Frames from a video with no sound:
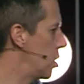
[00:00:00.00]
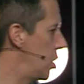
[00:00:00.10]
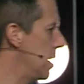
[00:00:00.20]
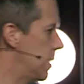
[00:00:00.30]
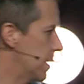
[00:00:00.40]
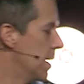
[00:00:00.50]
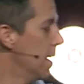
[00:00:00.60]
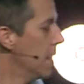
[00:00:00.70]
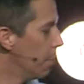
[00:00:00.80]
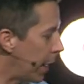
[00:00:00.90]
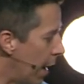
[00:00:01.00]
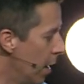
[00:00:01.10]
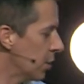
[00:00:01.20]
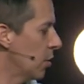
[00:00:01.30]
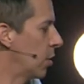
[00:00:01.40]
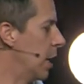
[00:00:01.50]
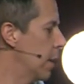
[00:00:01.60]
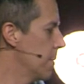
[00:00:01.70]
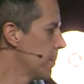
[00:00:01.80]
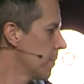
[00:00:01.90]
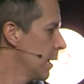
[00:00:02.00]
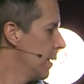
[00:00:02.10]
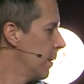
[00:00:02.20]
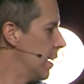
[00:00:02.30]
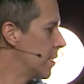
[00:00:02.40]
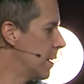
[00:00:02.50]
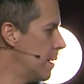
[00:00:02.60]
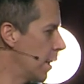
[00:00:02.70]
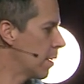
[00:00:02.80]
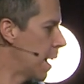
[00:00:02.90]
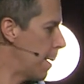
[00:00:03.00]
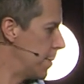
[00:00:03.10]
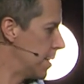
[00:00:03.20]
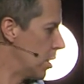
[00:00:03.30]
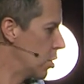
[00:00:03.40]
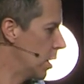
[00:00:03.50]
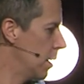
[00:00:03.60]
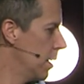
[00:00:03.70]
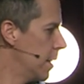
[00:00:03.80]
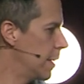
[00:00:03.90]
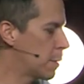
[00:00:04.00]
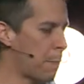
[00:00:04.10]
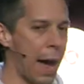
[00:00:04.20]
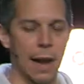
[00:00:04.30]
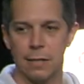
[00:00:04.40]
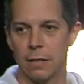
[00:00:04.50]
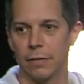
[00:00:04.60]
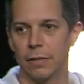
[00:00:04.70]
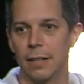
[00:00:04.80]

Jesus. But I also think there's another opposition that's passive.